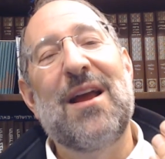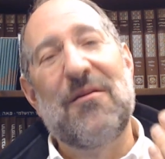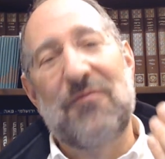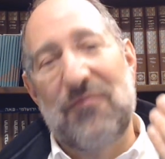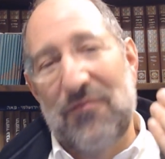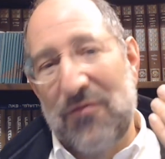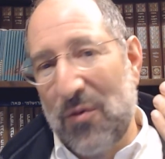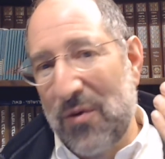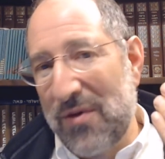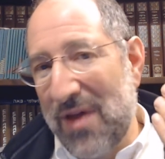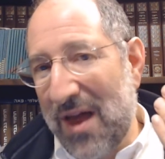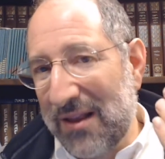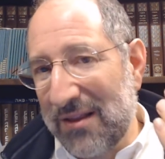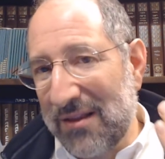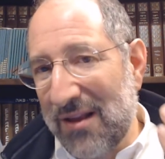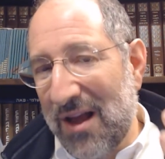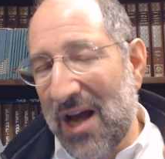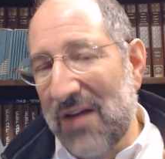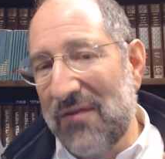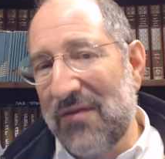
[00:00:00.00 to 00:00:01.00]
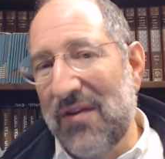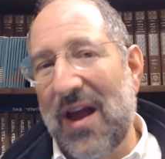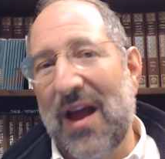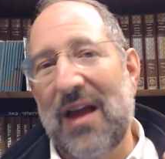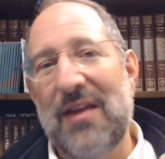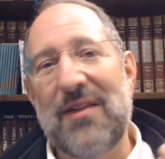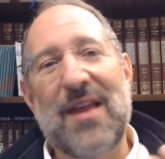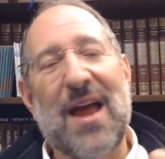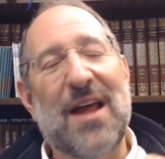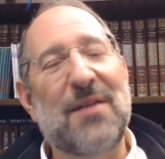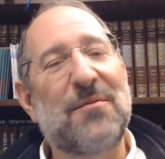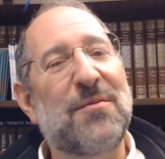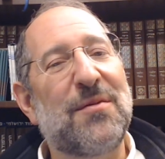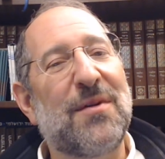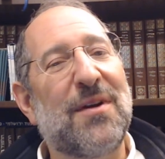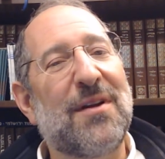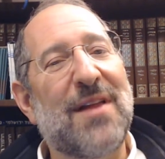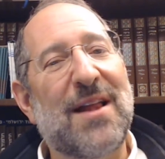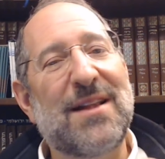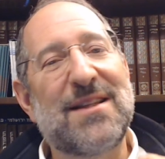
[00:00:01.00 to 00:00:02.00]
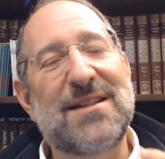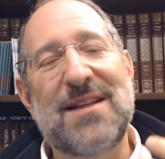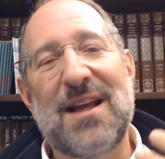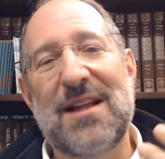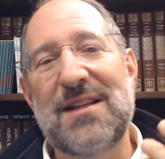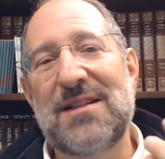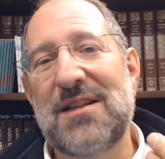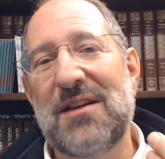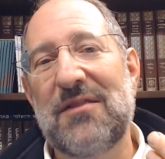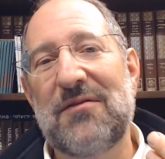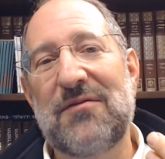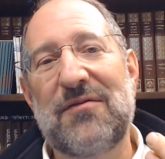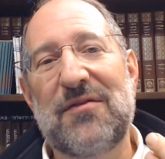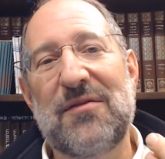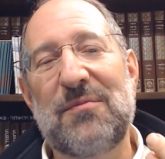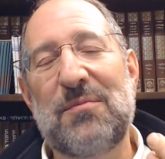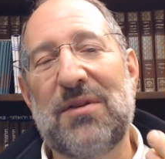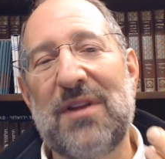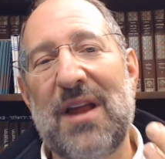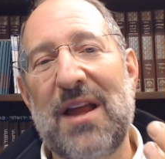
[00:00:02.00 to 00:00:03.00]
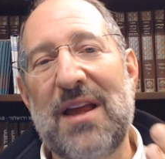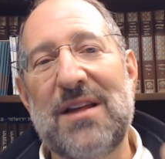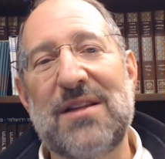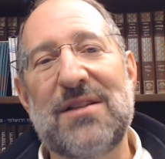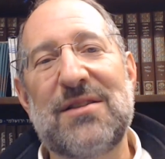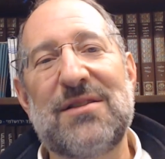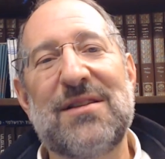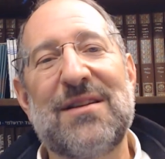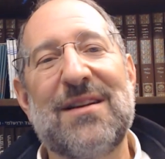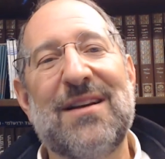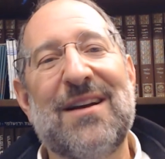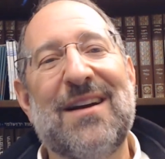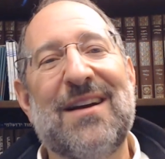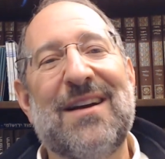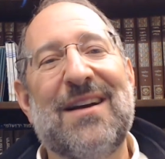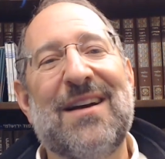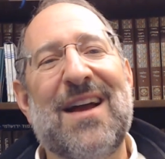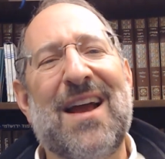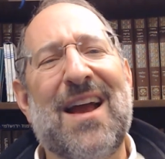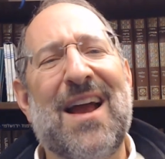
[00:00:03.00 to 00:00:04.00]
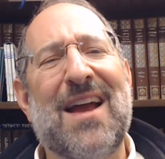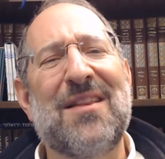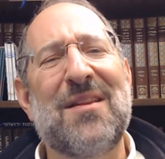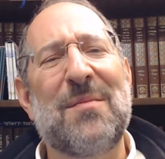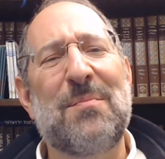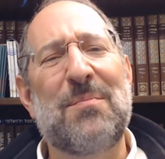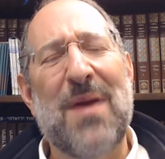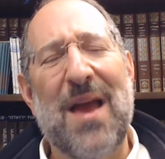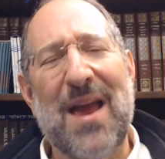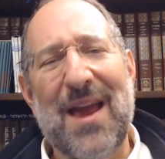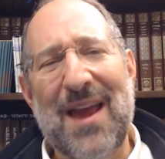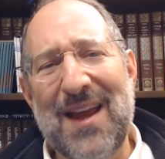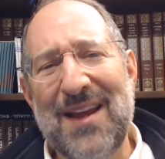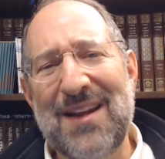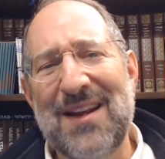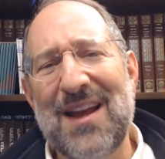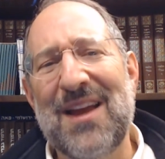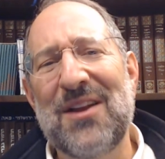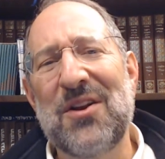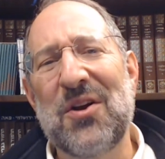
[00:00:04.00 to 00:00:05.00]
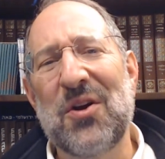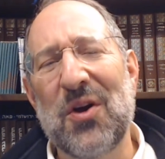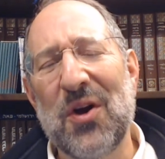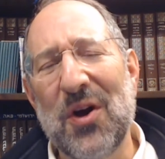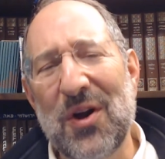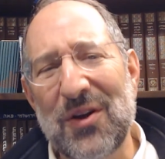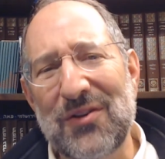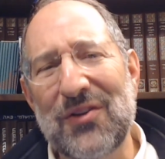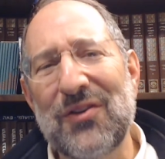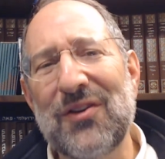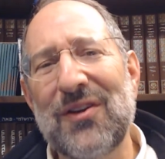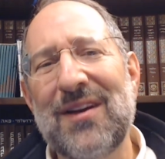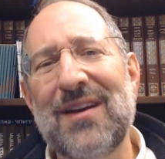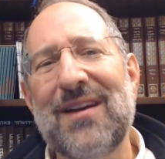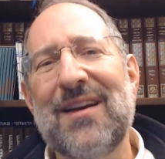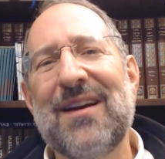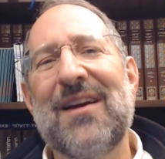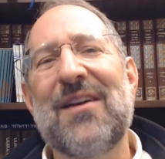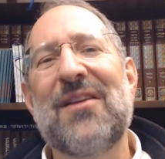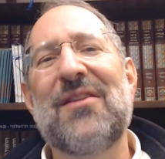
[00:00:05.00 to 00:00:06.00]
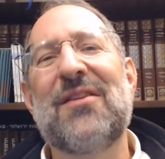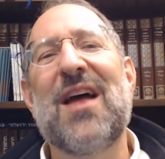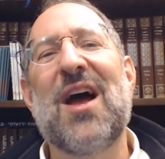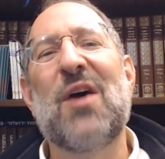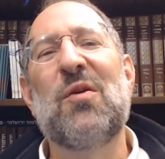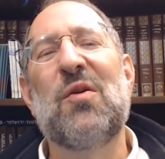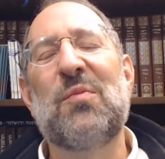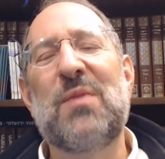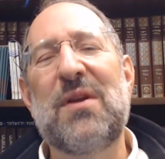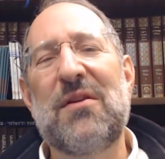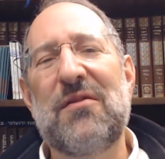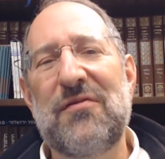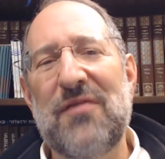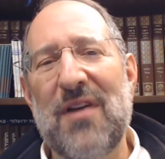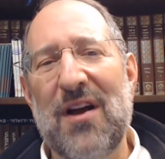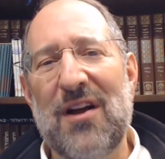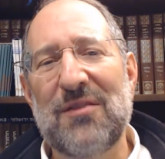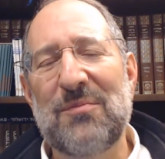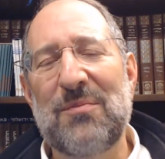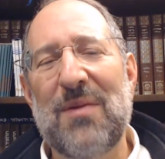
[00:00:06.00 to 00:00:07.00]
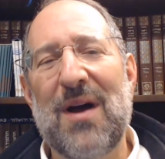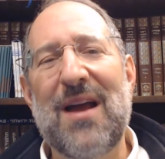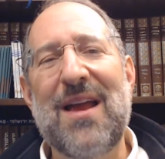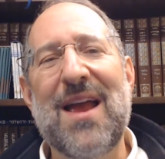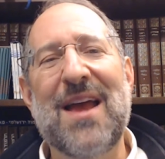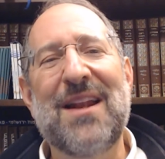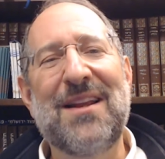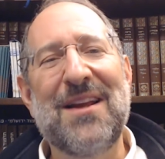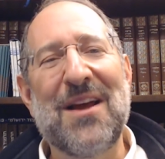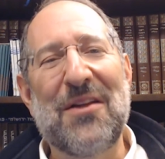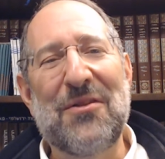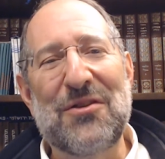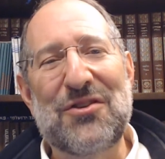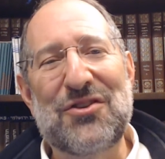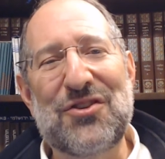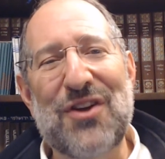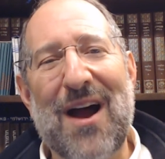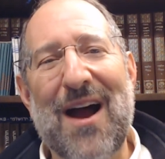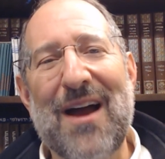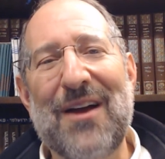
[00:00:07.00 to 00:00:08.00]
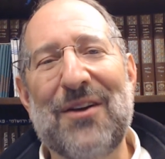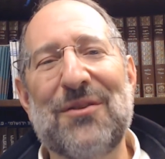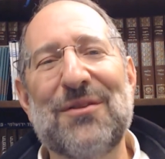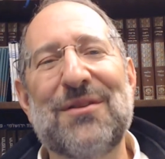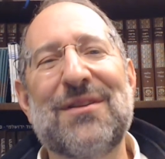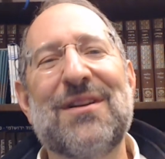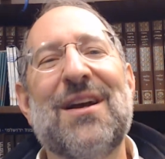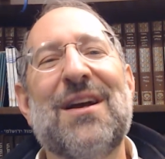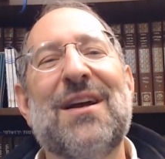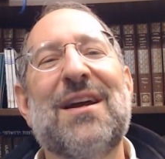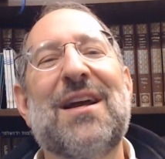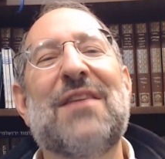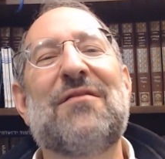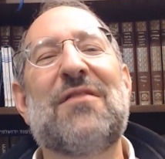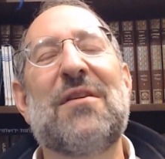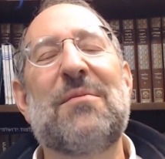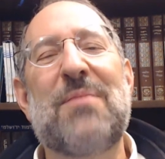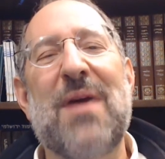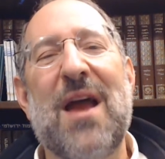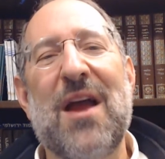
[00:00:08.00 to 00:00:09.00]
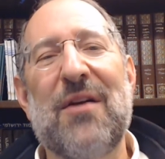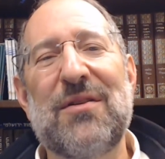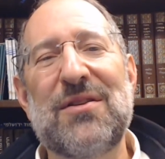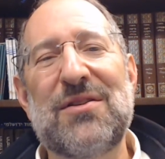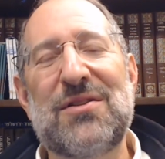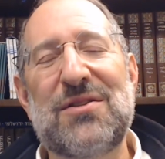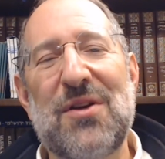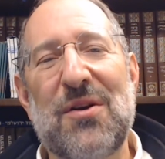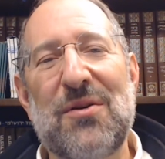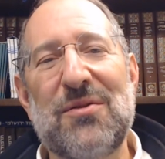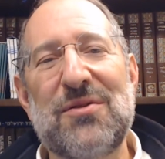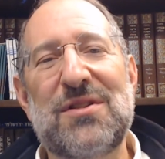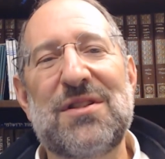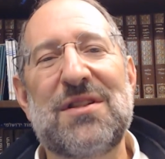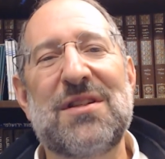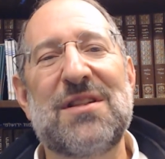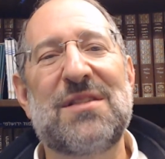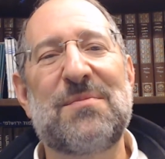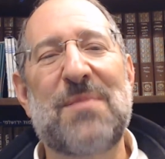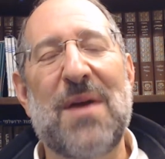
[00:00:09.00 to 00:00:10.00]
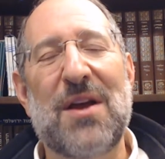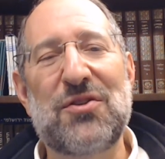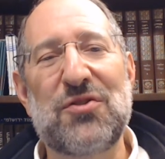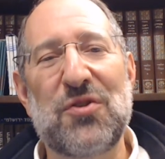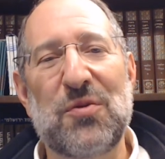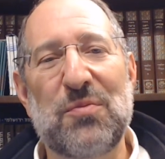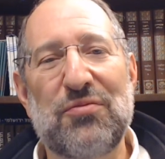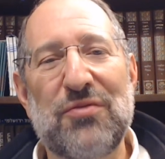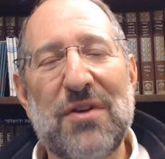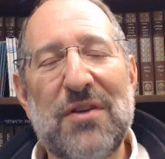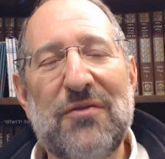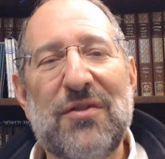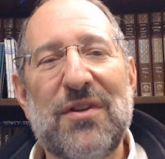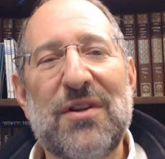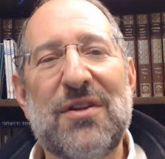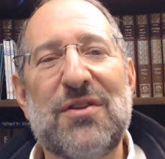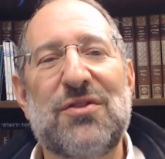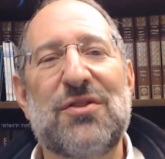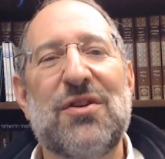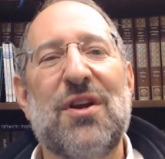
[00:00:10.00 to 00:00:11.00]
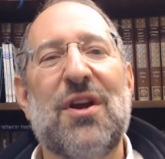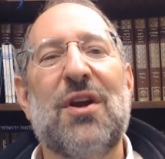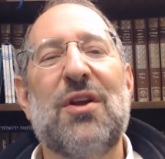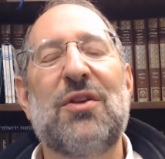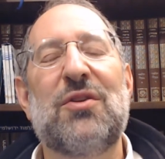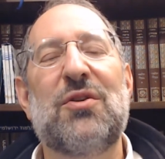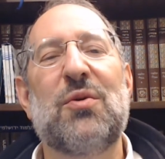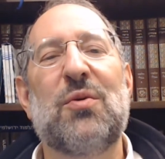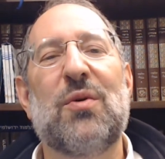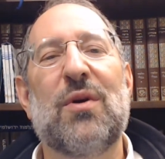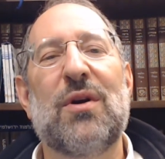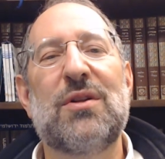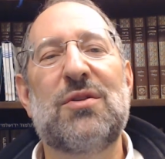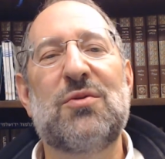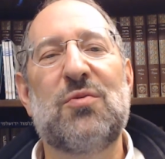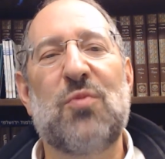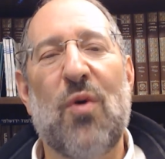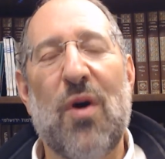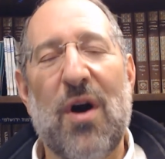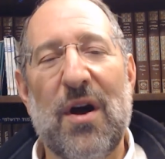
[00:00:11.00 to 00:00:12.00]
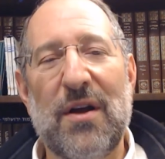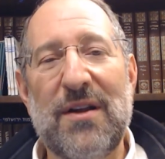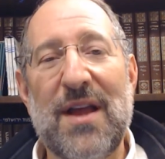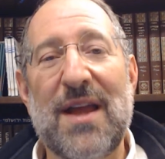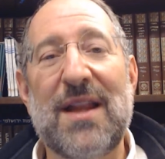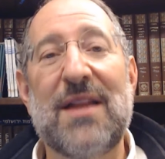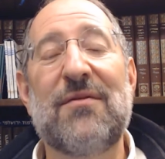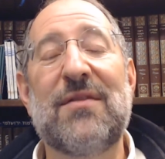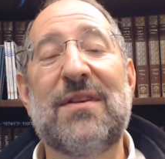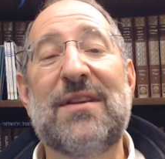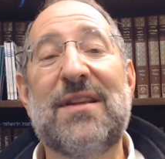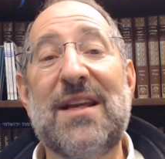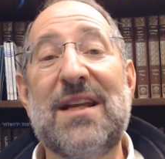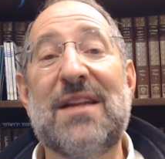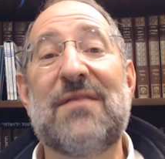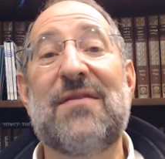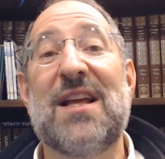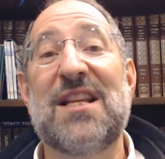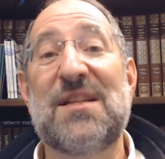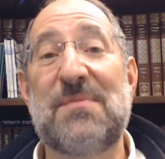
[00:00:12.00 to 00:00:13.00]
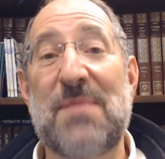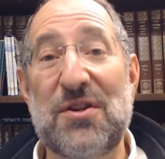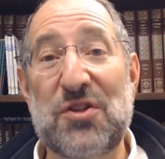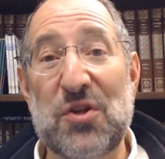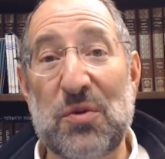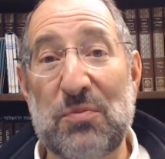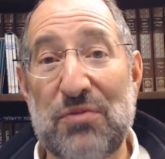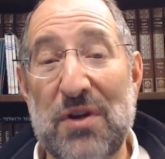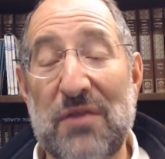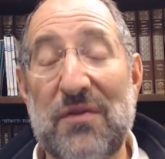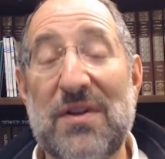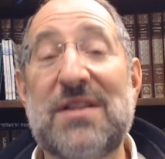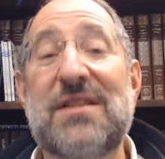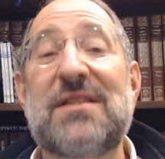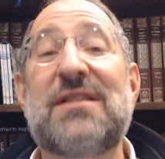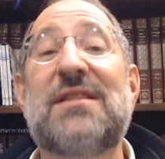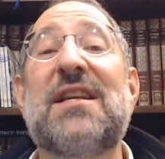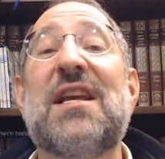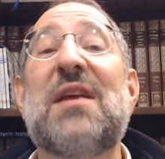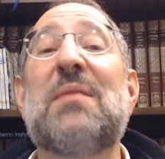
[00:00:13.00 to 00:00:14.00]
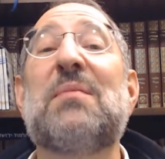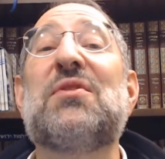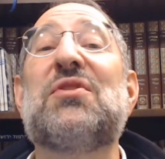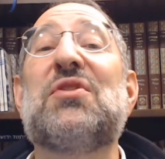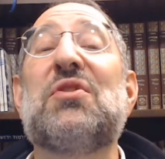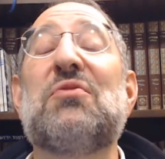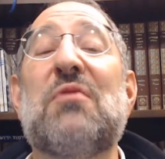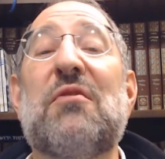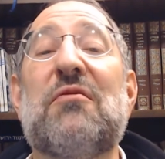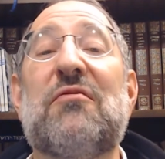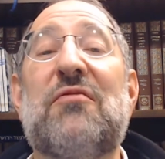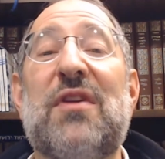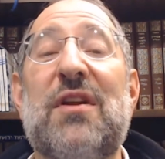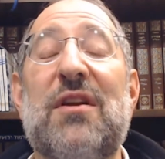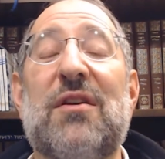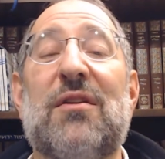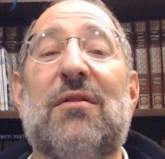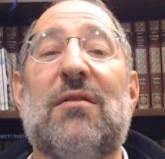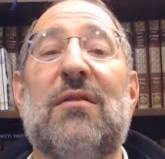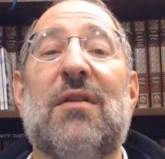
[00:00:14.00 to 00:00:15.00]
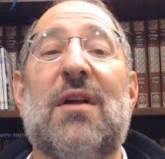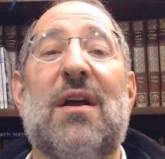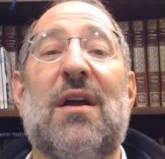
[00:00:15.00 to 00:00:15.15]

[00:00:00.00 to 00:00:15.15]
for that love and that sense of place. And the pain and hurt that will be felt by any other child if a parent shows special privilege towards one, and indeed if that special privilege seems to reveal